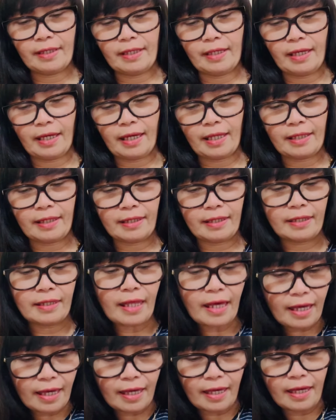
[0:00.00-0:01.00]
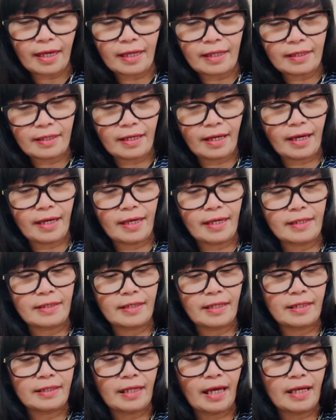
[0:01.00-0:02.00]
And then
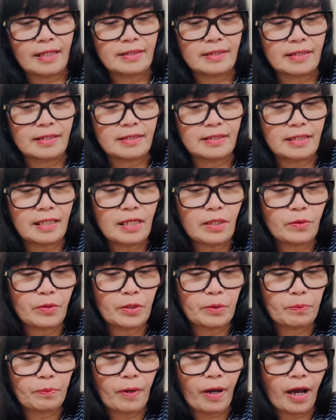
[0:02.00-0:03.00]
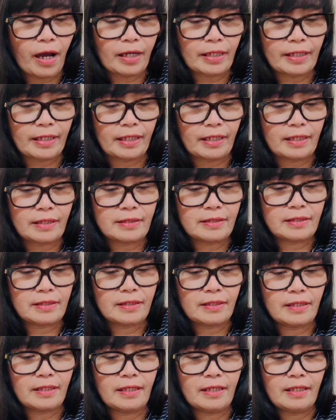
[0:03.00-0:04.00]
it has a secret pocket
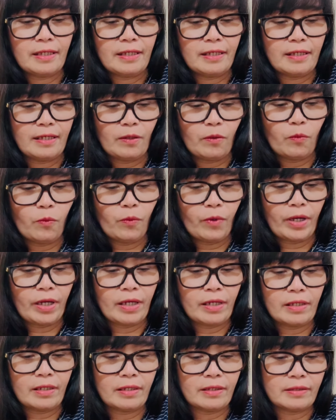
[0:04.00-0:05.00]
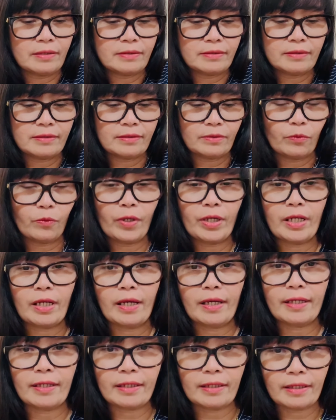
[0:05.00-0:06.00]
where when
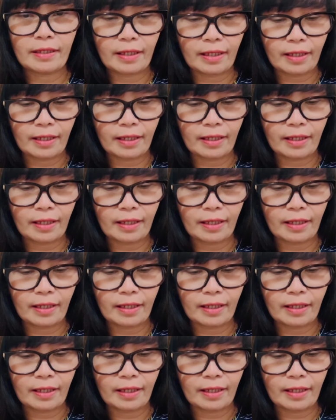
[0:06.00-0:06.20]
I